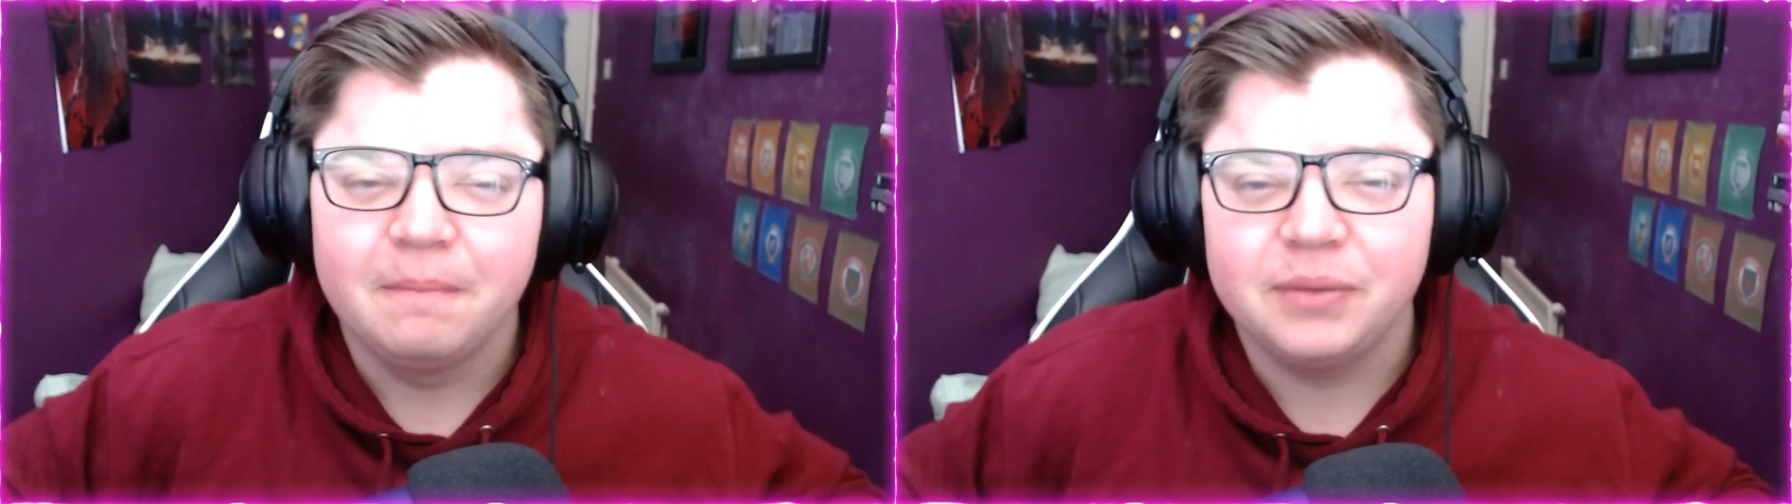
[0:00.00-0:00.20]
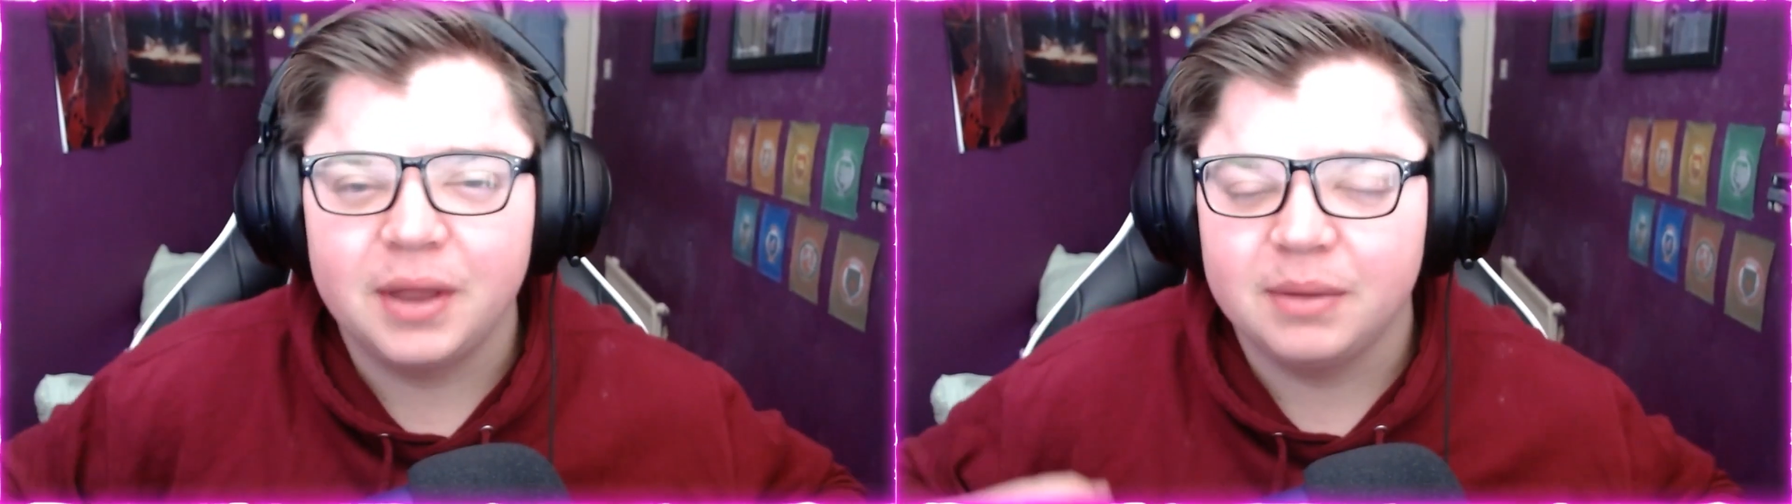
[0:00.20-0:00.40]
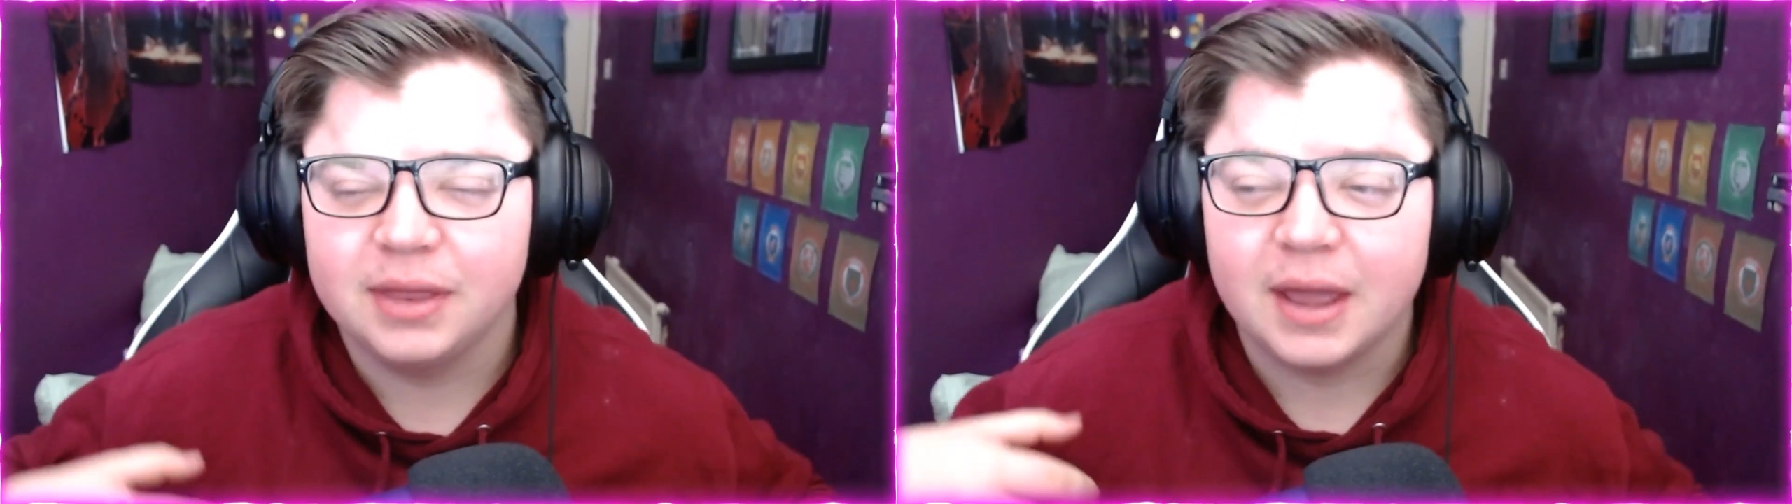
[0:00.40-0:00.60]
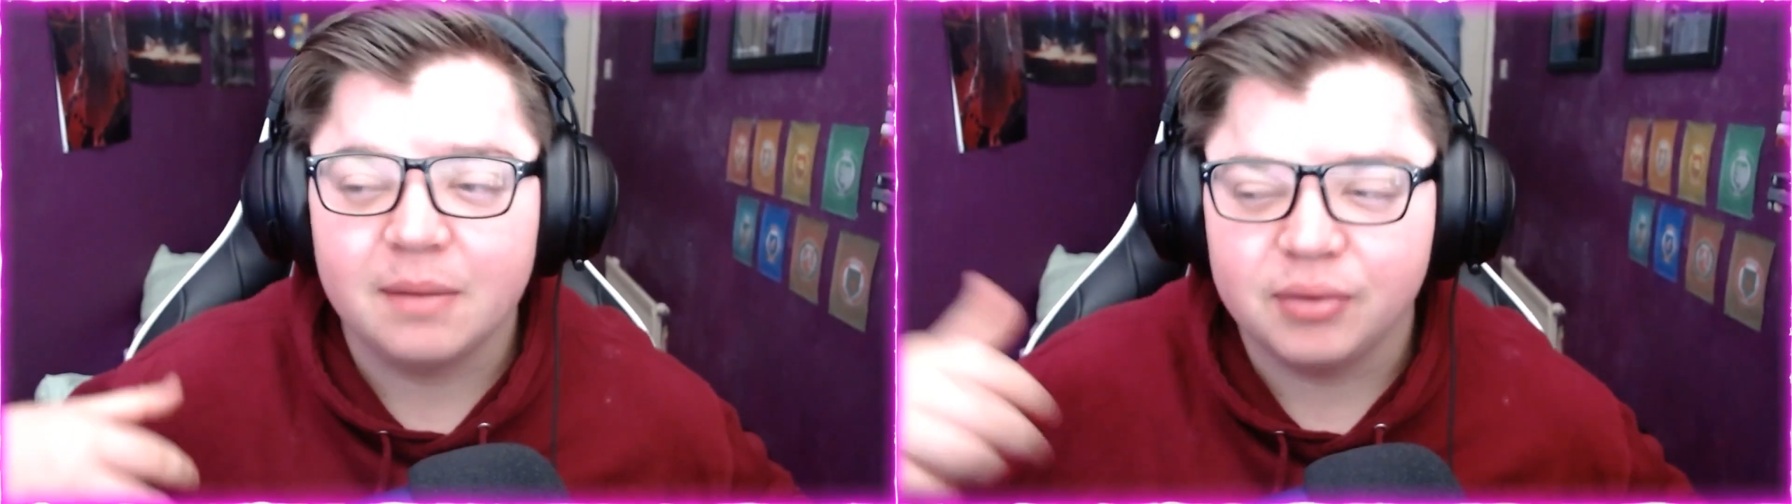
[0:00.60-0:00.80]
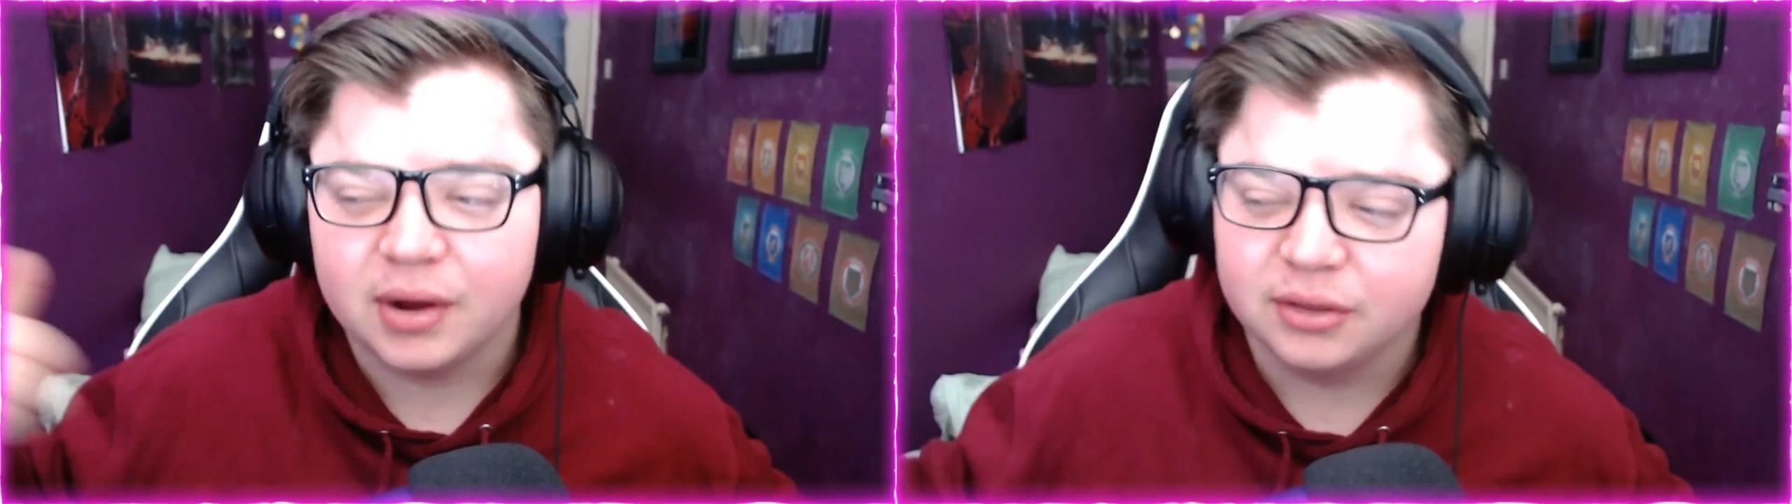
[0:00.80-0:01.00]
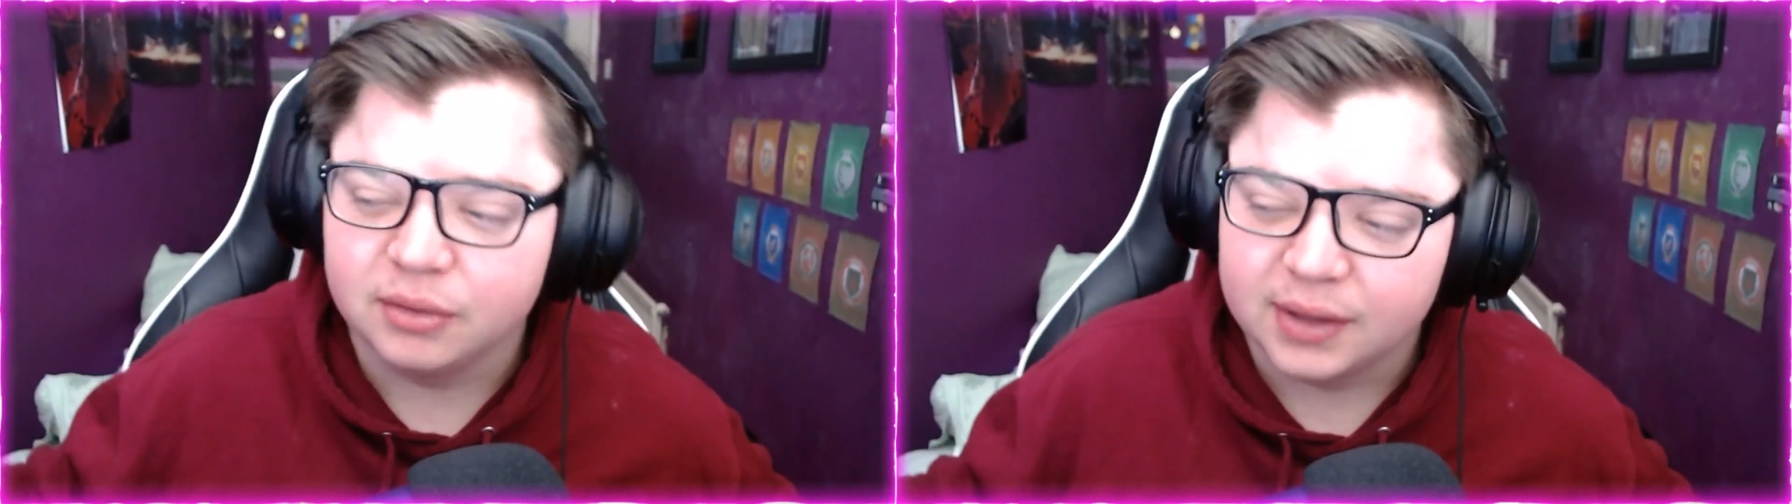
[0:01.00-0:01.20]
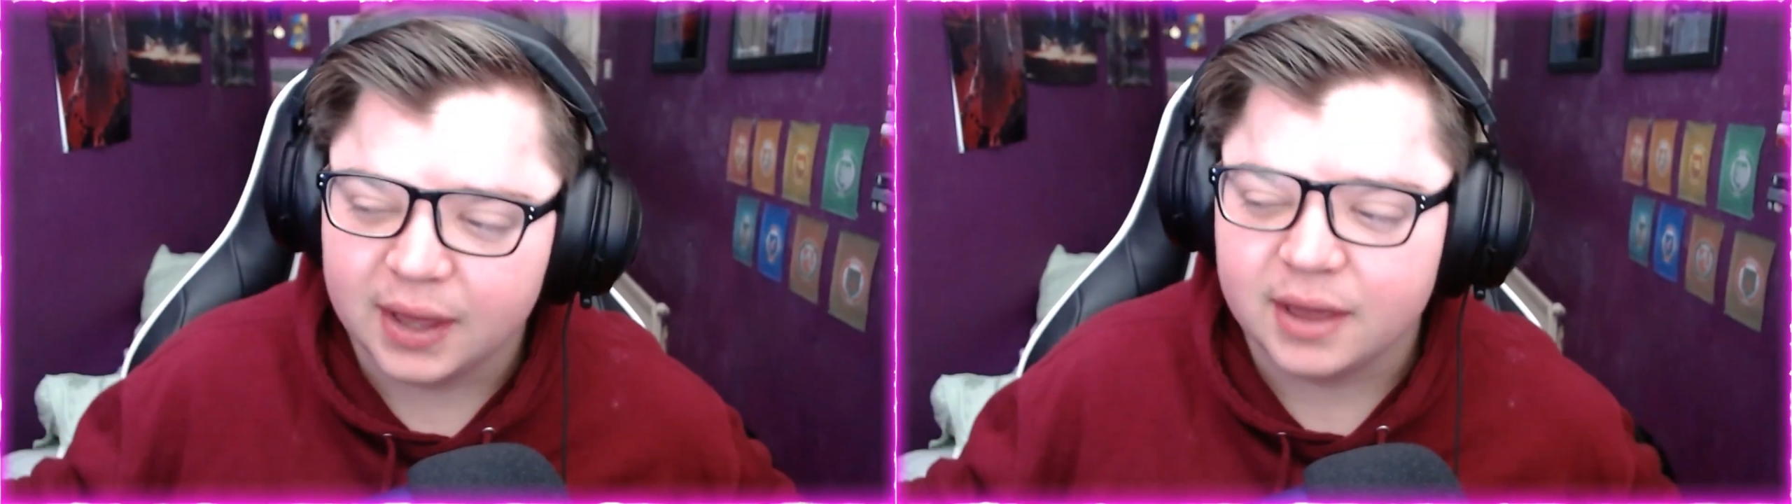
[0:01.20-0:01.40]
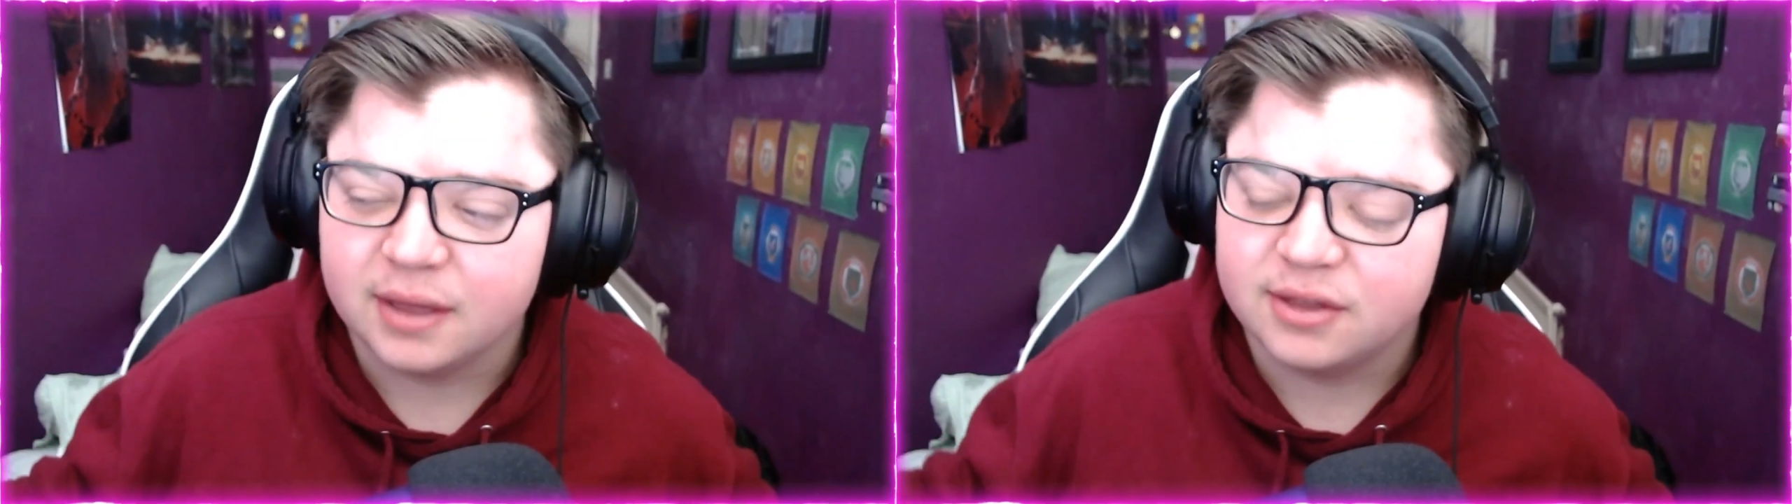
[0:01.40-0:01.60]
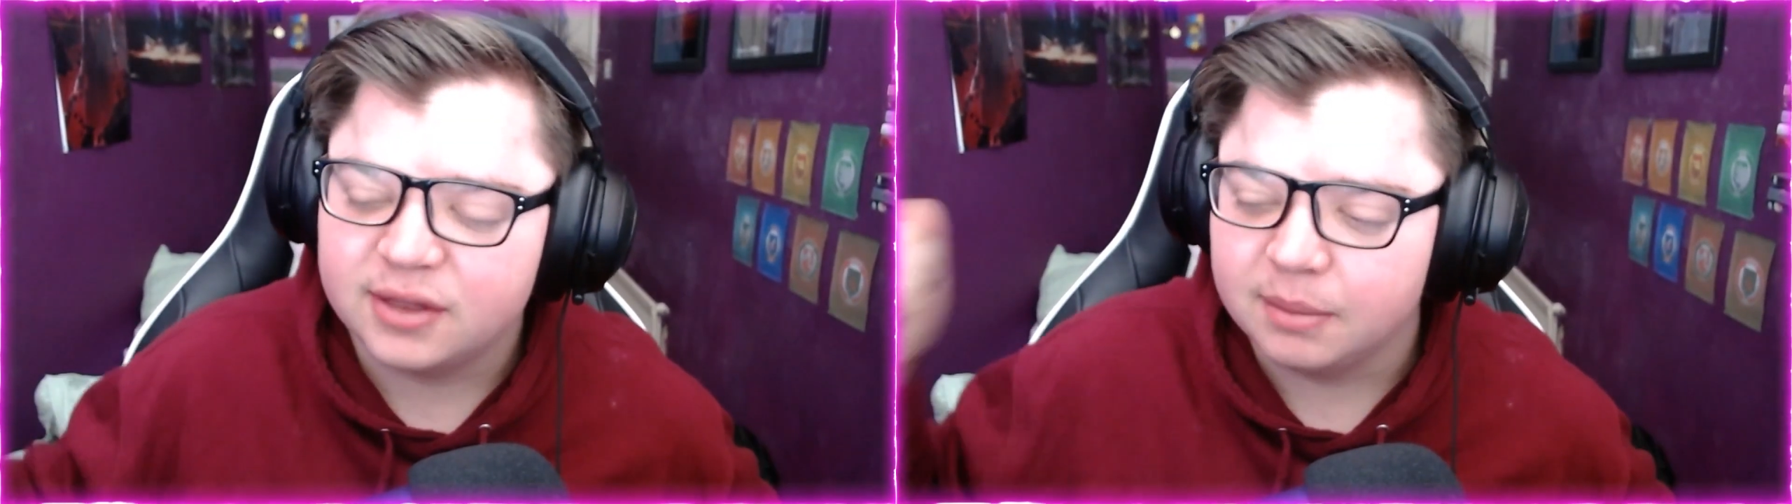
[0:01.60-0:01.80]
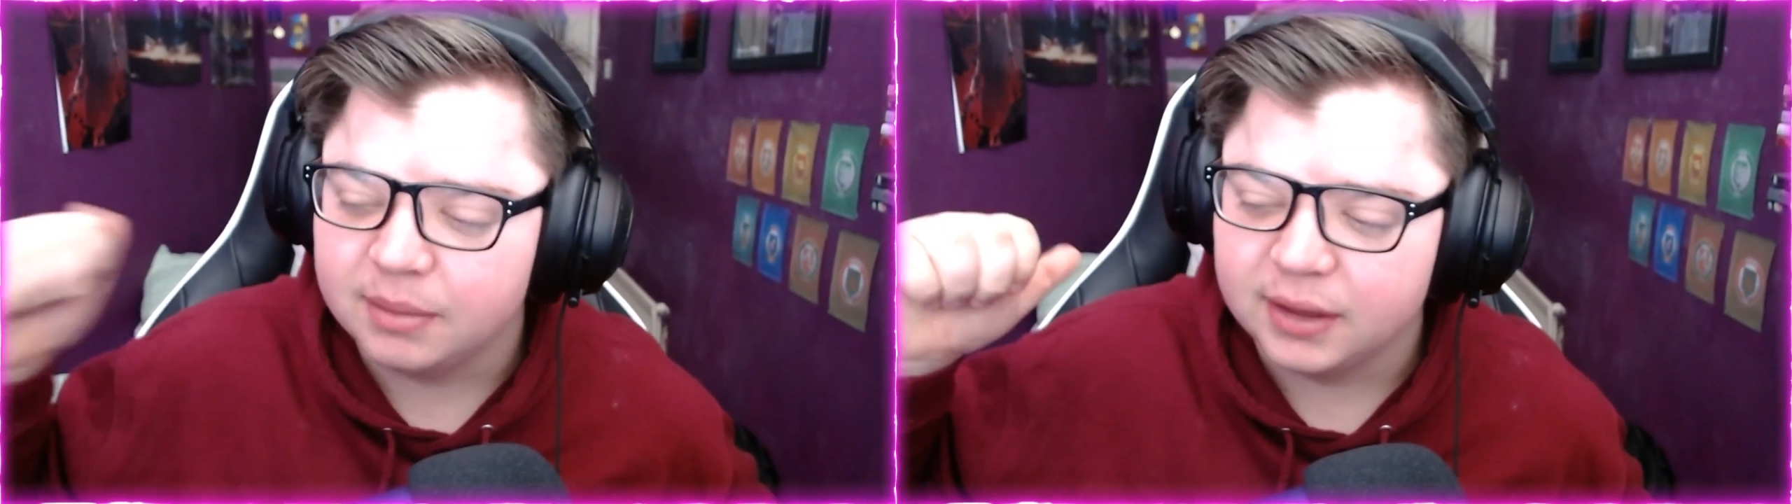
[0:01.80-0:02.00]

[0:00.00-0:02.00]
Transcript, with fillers: I'm going to get a brand new case. I'm going to